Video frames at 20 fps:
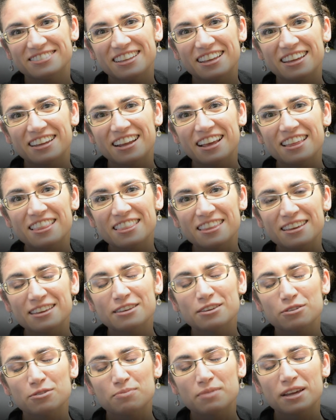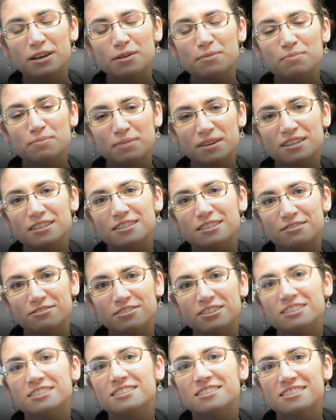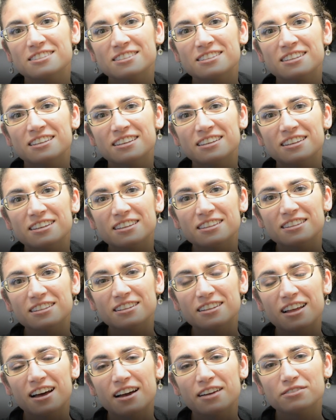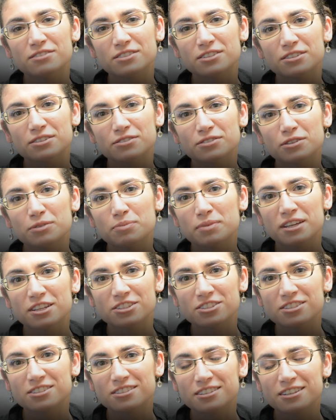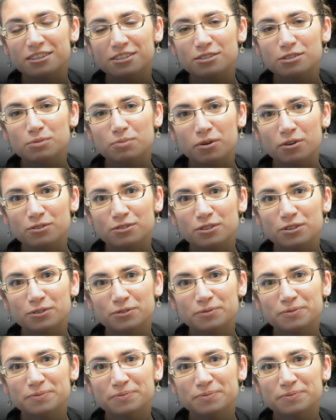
And I think you made a big difference in the lives of the patients that you spoke to.